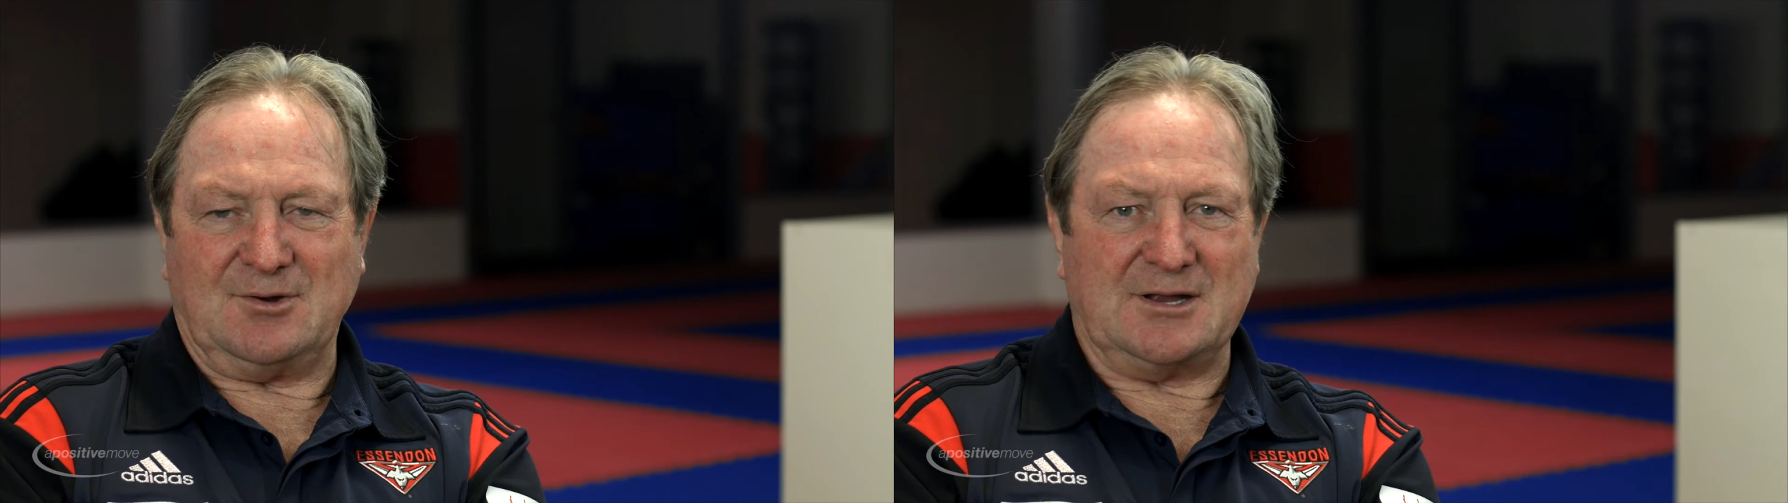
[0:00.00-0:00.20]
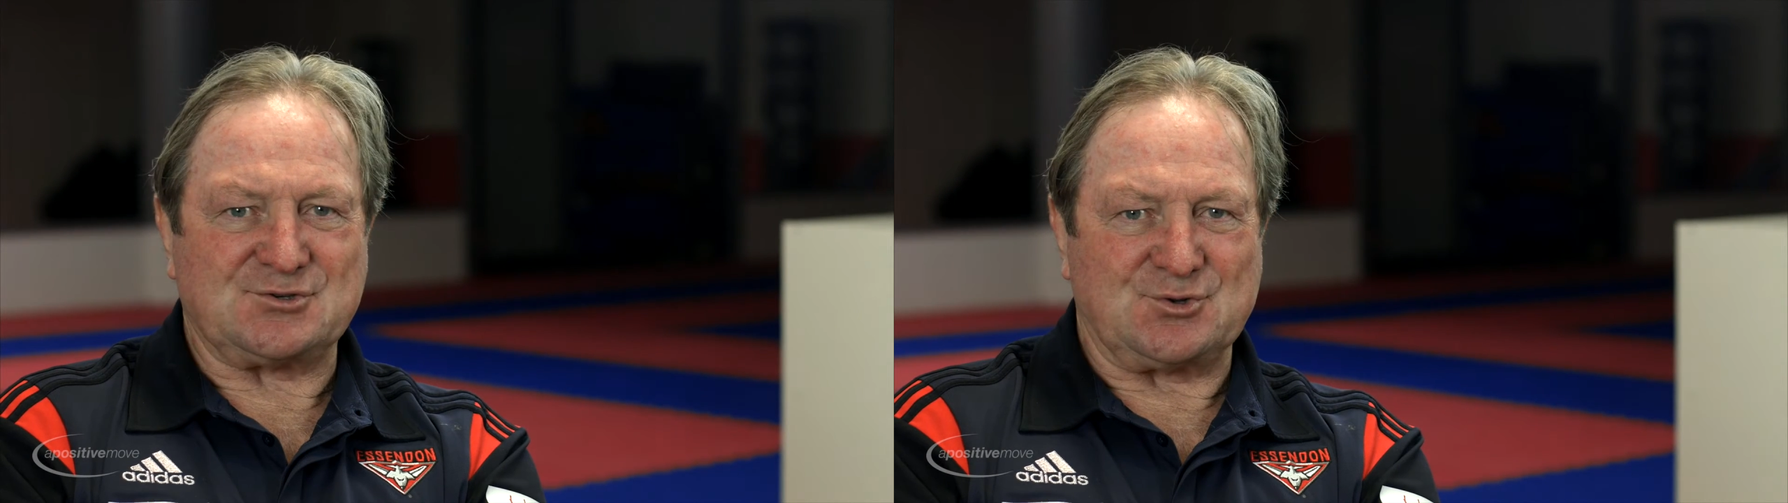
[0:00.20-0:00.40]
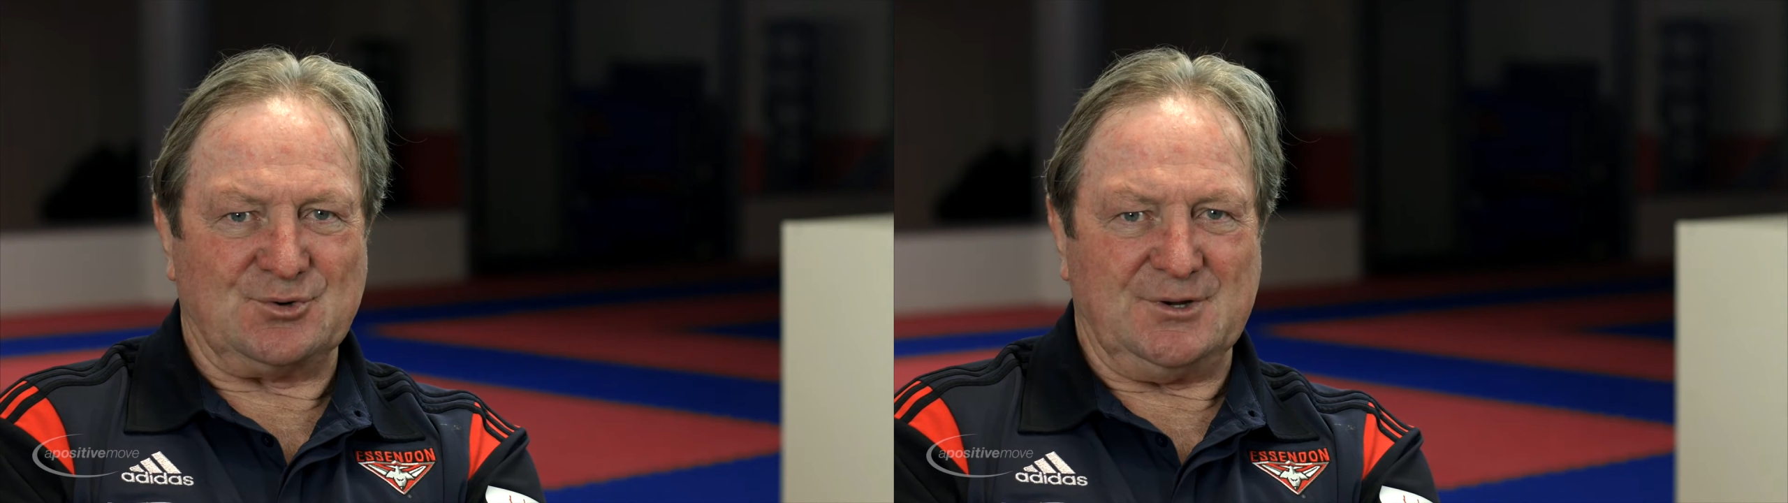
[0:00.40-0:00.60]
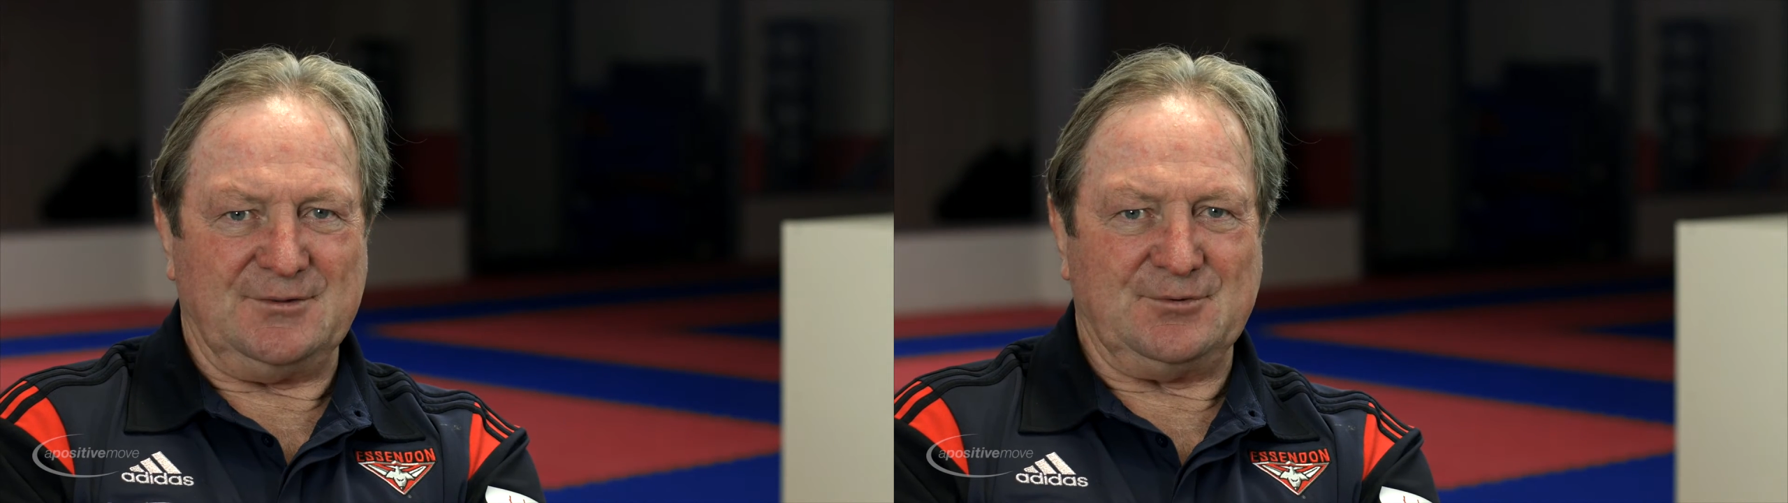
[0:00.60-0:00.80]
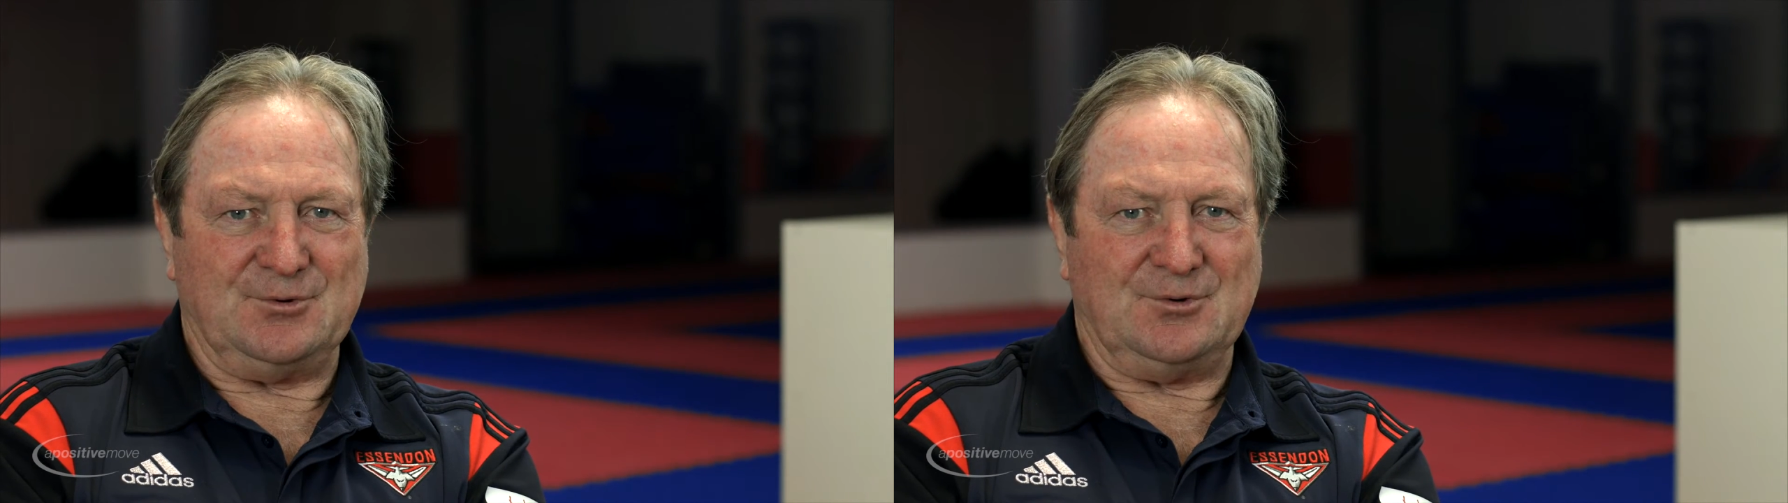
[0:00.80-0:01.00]
great story
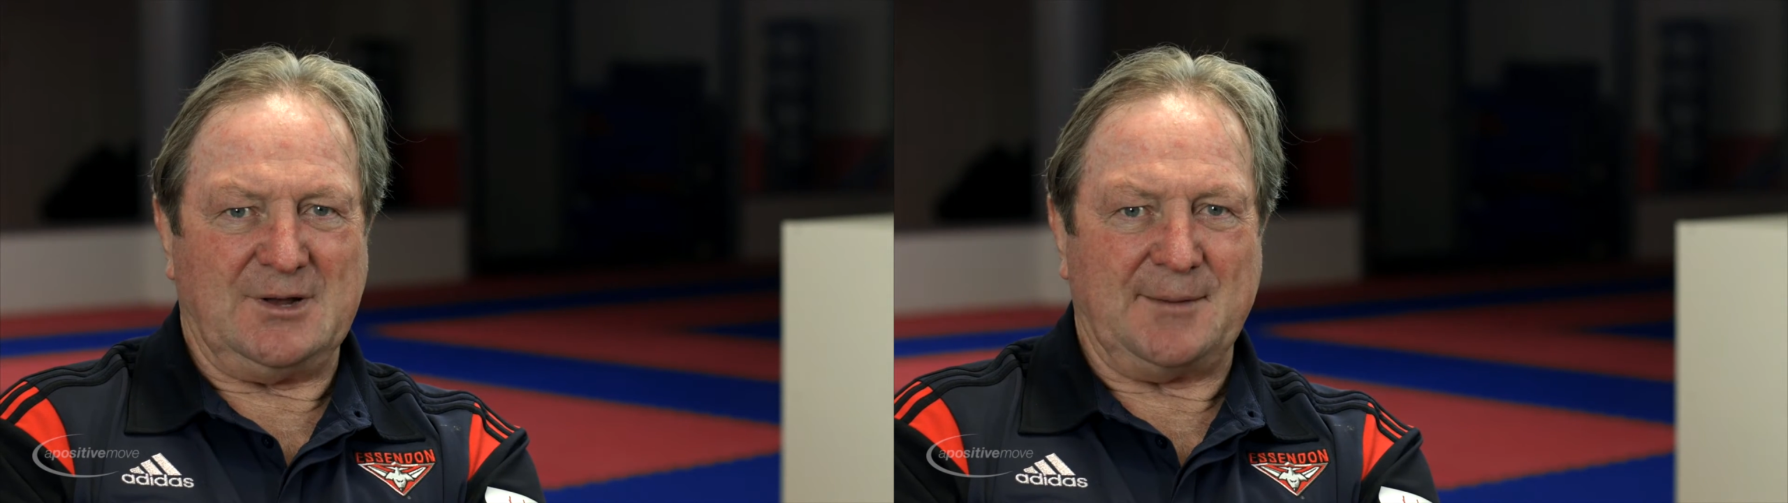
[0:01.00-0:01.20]
for